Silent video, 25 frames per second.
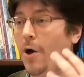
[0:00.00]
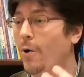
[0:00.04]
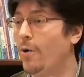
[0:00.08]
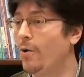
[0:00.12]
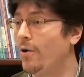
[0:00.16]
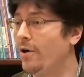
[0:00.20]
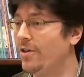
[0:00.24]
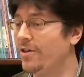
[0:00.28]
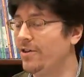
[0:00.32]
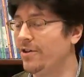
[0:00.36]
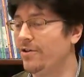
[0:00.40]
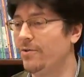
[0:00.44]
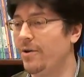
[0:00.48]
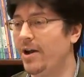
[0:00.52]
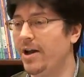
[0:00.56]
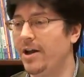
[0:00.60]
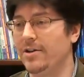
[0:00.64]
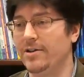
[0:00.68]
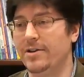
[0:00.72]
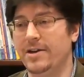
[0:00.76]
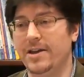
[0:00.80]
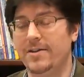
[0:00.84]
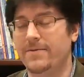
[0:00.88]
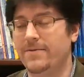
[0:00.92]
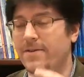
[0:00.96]
or on the
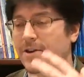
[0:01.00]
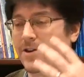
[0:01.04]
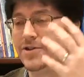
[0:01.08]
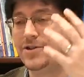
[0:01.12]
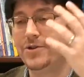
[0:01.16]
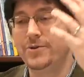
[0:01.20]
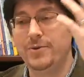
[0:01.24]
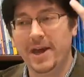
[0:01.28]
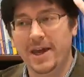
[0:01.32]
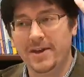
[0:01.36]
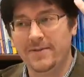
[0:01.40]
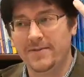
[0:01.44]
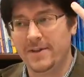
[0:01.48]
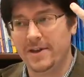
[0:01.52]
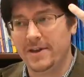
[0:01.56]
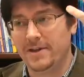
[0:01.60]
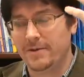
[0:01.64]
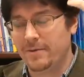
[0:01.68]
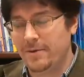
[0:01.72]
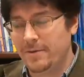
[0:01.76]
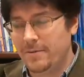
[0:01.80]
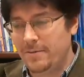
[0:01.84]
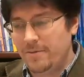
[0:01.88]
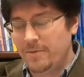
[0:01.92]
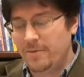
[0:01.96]
ground. If they're too heavy,
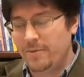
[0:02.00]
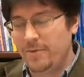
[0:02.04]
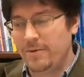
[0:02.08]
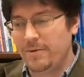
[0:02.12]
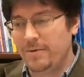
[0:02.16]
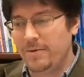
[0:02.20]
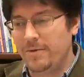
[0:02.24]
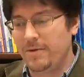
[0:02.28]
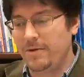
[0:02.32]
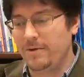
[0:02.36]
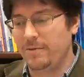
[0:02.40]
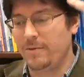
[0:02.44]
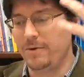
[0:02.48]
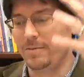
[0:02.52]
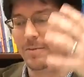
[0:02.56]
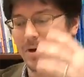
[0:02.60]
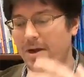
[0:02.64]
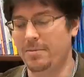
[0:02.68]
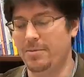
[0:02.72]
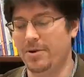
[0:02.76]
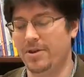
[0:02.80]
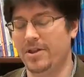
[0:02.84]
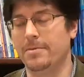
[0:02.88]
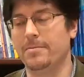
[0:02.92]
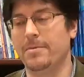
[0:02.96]
we, we, we
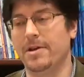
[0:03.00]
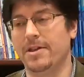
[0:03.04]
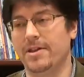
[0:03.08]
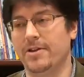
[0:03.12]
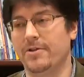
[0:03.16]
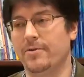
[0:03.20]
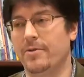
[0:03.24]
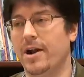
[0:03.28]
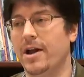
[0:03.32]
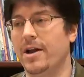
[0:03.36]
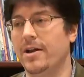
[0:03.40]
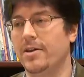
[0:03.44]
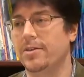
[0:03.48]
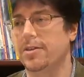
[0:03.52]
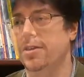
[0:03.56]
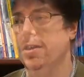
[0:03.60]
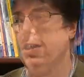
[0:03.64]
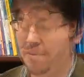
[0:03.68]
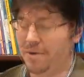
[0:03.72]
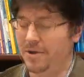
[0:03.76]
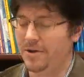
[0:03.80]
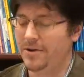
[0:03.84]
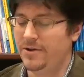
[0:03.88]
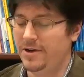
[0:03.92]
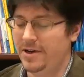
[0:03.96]
might put them on the ground.
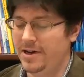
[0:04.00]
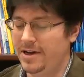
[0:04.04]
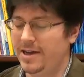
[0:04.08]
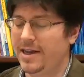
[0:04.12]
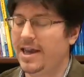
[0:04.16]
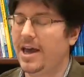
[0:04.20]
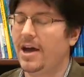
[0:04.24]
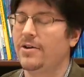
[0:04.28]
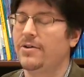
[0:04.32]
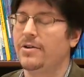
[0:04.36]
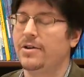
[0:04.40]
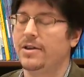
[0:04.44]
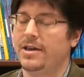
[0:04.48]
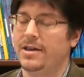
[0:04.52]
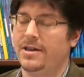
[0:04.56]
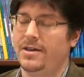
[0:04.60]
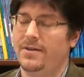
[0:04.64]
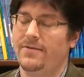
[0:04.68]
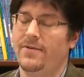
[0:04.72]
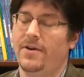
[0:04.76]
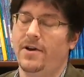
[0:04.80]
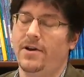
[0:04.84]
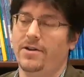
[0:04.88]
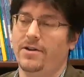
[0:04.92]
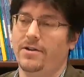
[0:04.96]
But you need to calculate
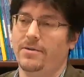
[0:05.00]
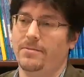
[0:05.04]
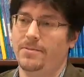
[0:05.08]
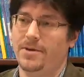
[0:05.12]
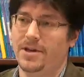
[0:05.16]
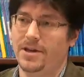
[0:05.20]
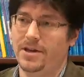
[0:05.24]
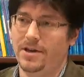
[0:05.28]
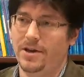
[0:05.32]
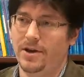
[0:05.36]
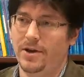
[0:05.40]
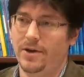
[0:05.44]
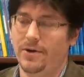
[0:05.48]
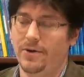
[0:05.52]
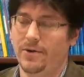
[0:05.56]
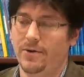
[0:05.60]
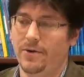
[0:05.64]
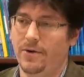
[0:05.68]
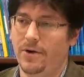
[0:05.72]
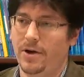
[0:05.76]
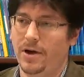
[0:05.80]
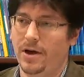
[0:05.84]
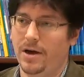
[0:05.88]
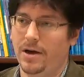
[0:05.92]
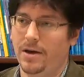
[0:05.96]
the volume to
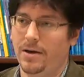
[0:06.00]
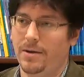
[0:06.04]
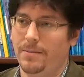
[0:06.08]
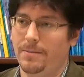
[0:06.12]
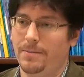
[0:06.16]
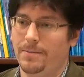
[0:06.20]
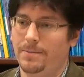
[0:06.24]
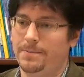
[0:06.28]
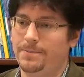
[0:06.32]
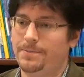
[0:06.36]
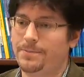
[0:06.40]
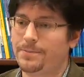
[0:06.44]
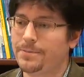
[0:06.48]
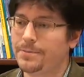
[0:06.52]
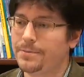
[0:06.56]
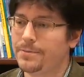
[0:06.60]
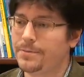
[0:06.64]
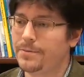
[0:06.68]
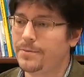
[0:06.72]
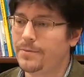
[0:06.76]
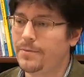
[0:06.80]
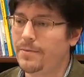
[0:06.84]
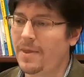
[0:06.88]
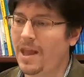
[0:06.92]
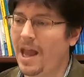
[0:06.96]
know um,
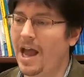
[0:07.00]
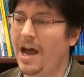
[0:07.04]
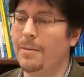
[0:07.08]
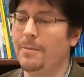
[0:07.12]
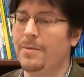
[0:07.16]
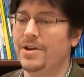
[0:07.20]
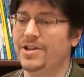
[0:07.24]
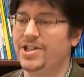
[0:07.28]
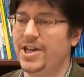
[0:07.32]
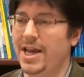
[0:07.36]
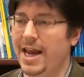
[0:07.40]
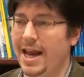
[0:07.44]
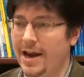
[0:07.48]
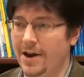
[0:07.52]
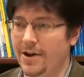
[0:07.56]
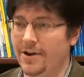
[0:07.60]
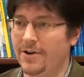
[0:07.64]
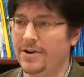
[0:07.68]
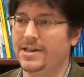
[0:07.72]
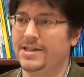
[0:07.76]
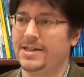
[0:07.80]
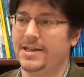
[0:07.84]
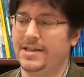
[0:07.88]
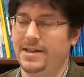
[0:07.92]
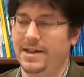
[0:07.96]
how much air
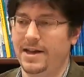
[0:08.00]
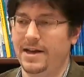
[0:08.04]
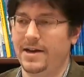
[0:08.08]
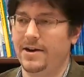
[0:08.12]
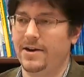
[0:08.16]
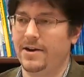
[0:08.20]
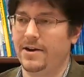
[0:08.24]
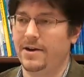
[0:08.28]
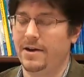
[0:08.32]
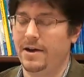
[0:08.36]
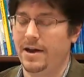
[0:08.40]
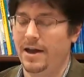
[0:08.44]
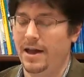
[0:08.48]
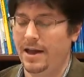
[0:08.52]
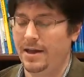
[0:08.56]
is in there